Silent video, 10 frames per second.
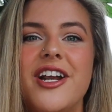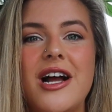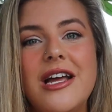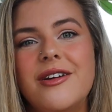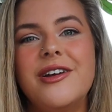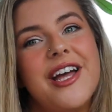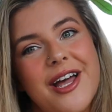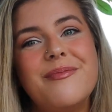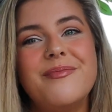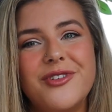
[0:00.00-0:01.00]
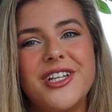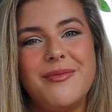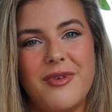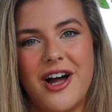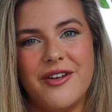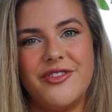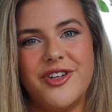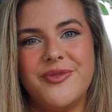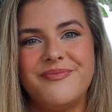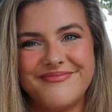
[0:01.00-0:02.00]
and I am really proud of
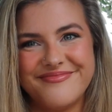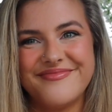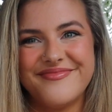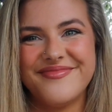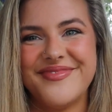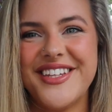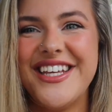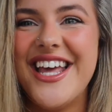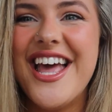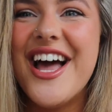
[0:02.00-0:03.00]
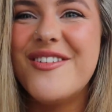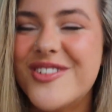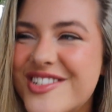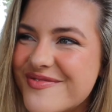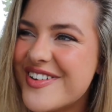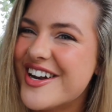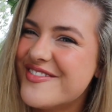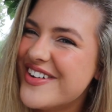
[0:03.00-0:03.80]
you. I'm also proud of